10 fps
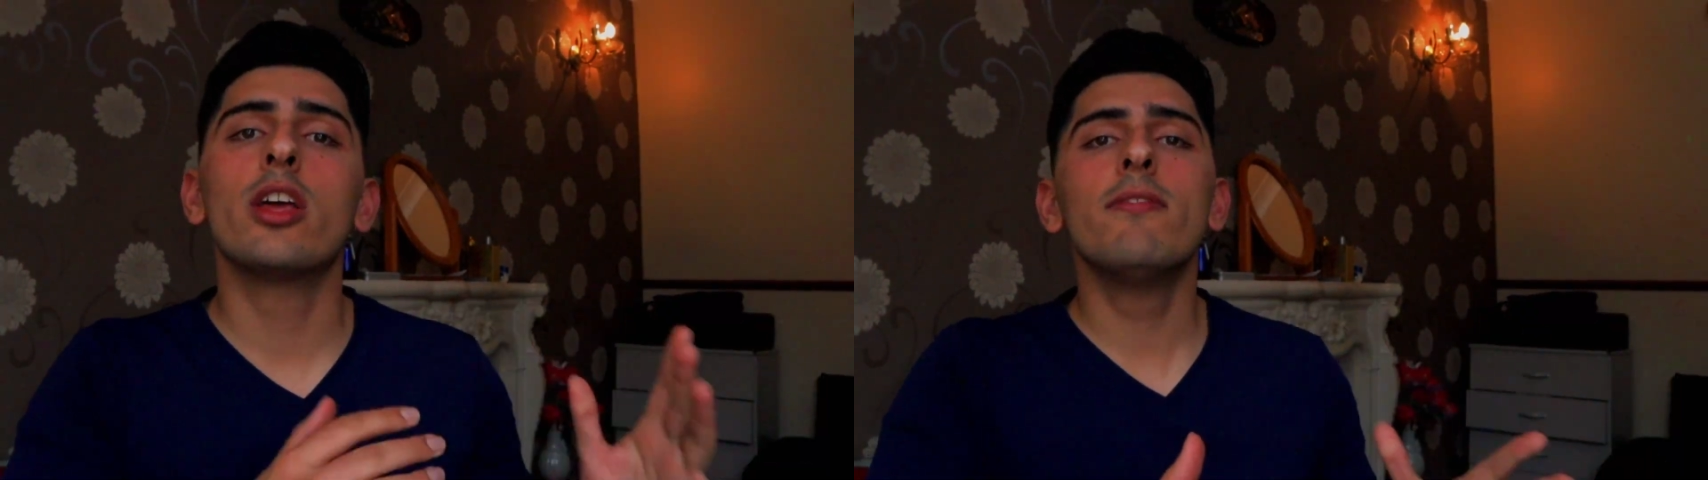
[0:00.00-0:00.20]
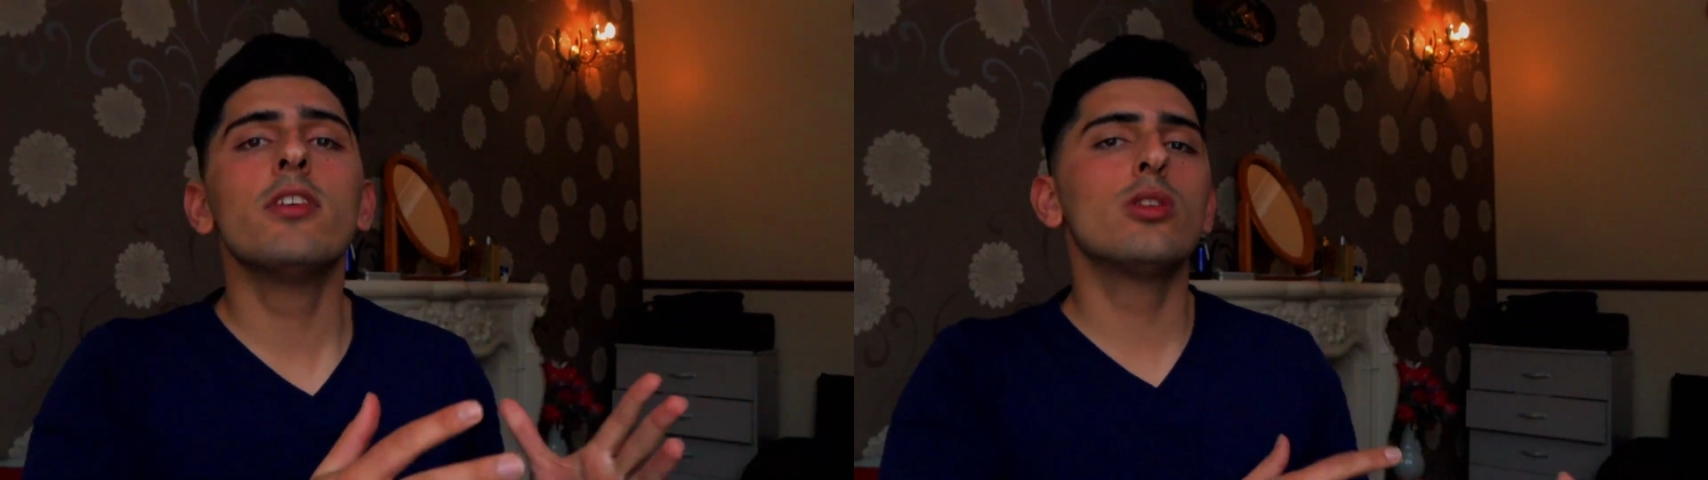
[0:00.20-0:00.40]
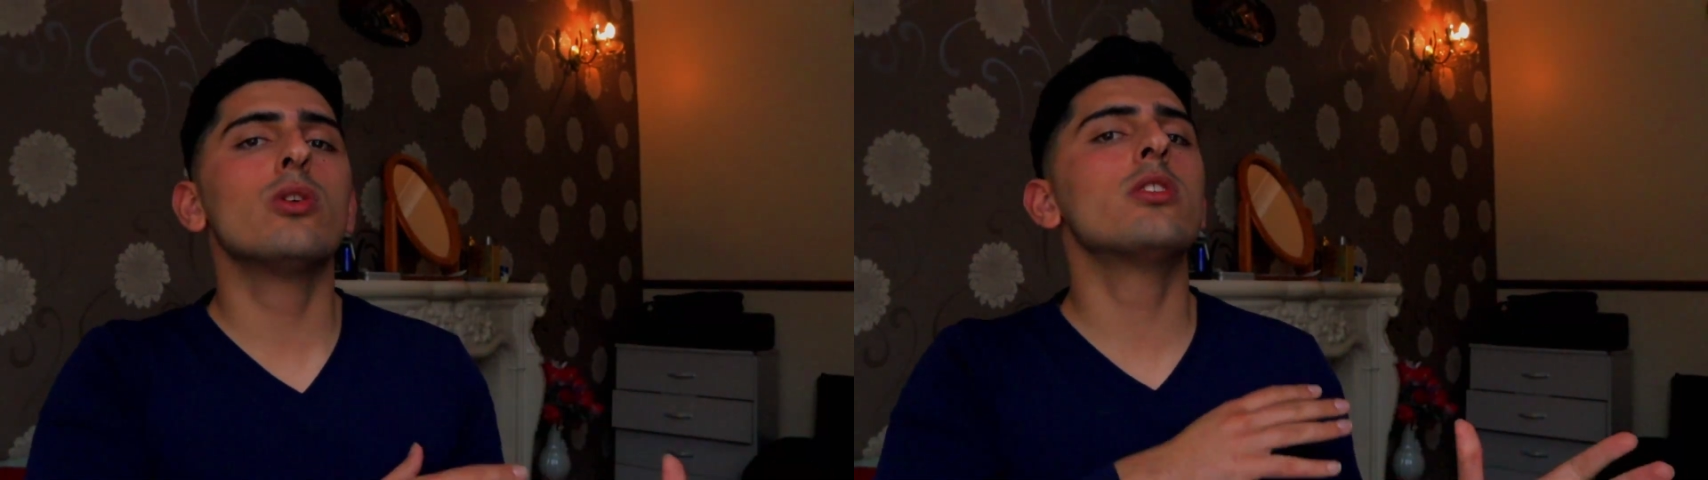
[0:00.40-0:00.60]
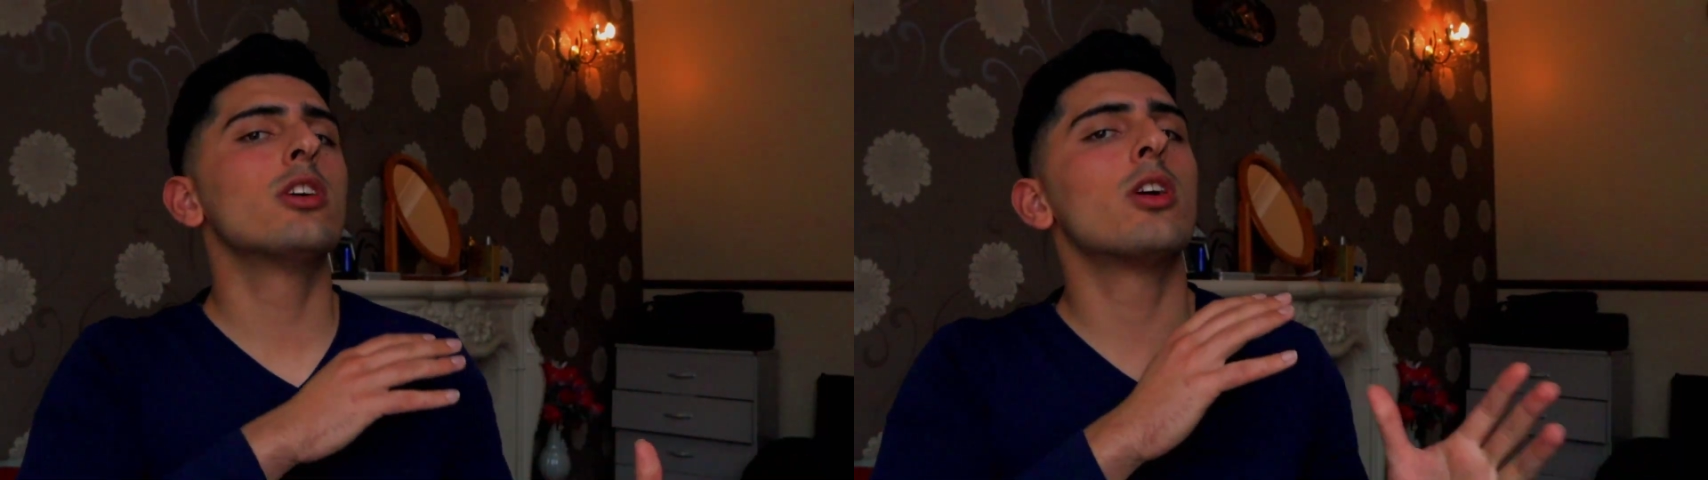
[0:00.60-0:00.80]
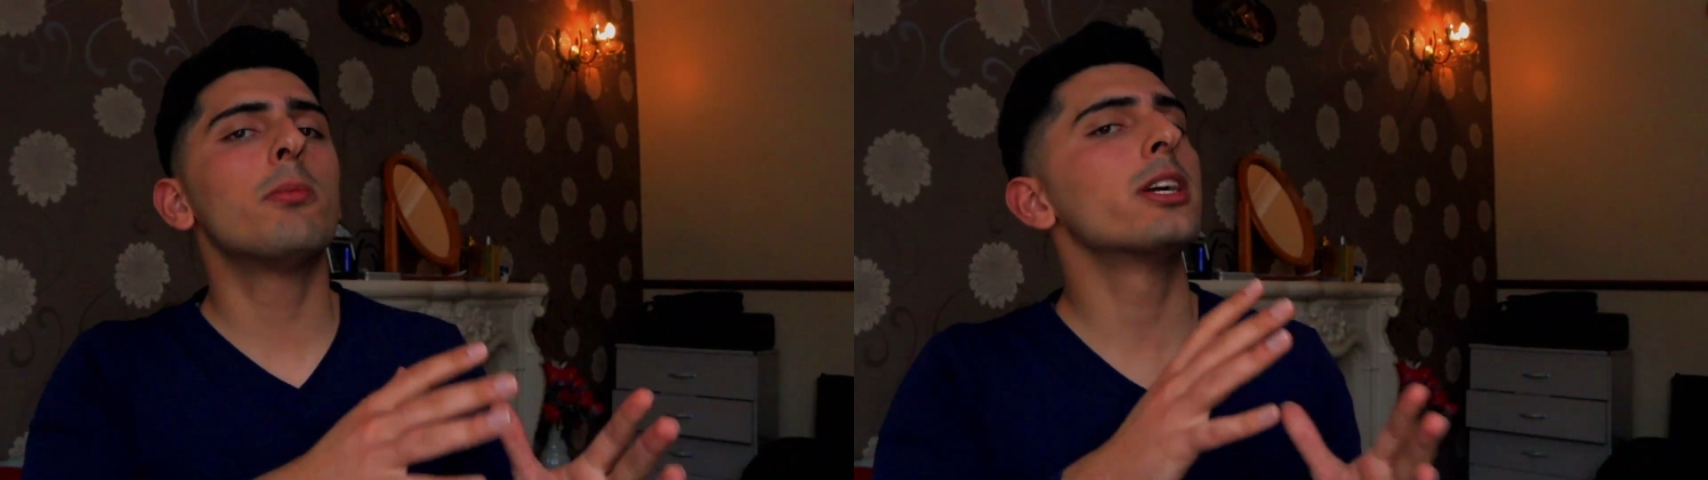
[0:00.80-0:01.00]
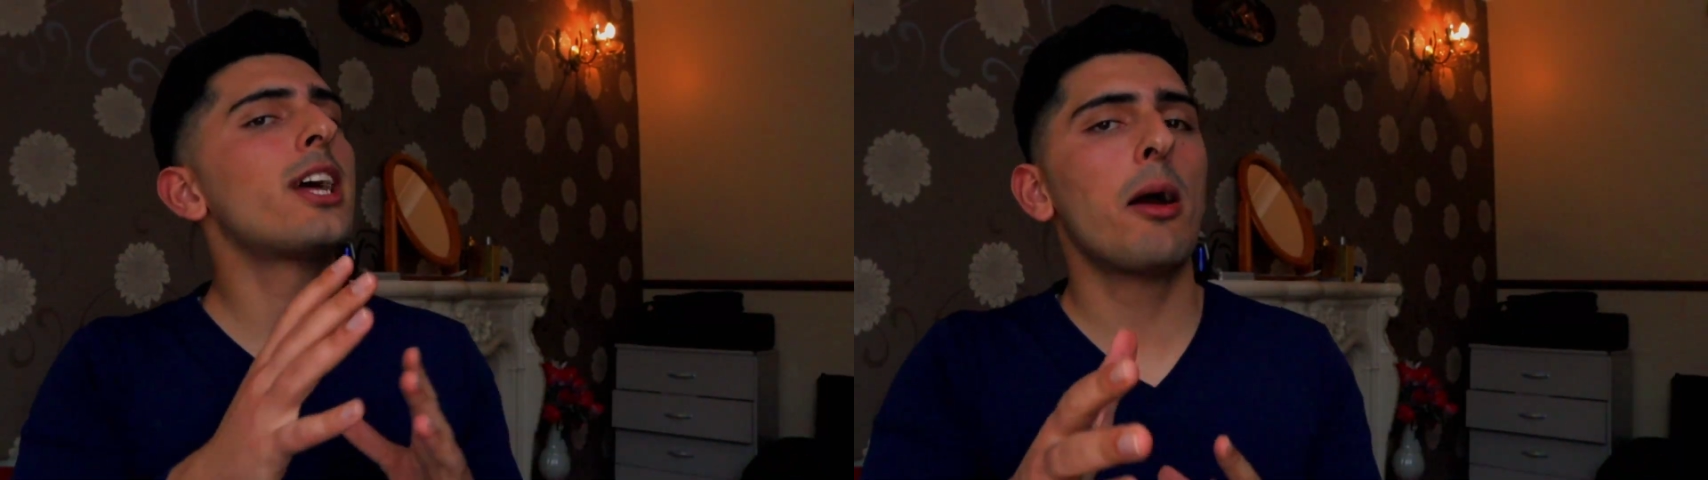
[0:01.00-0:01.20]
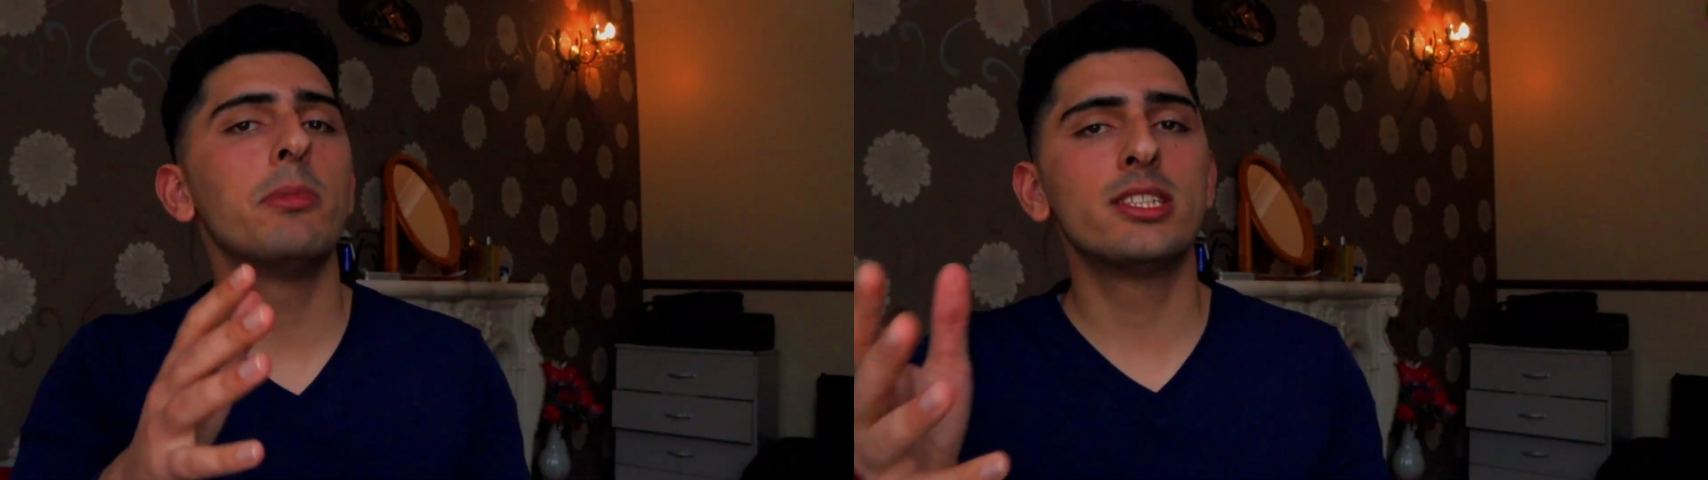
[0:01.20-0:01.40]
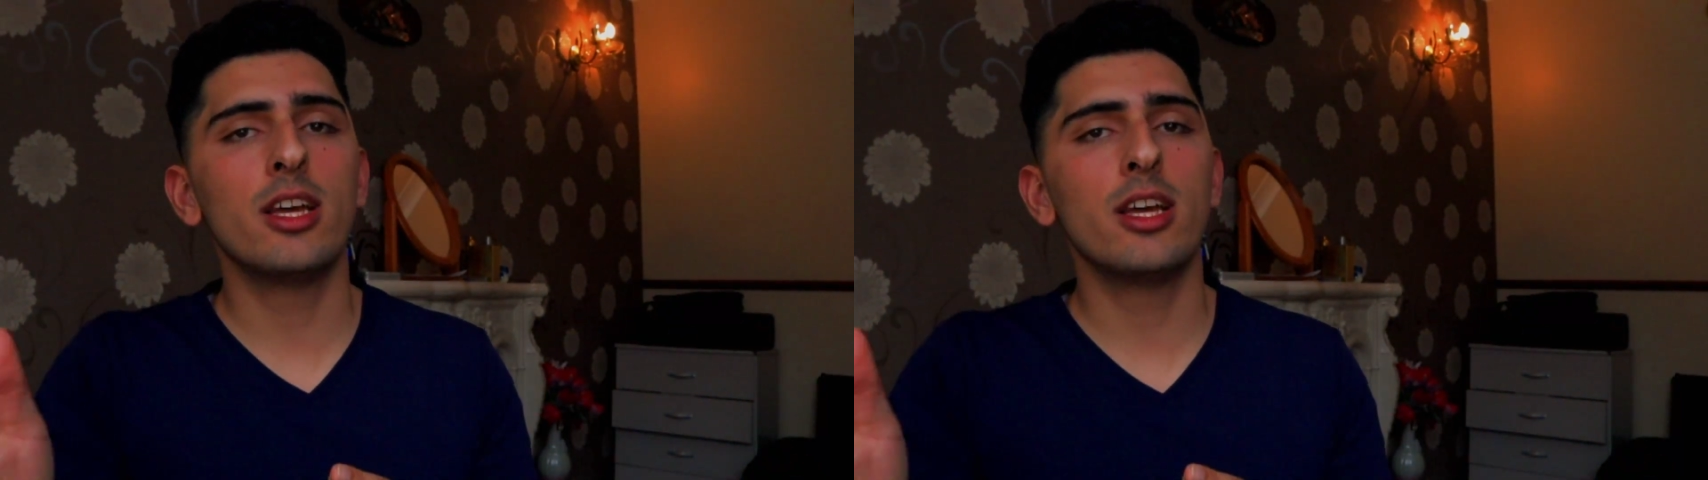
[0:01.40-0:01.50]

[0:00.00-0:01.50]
even though the rubber dam is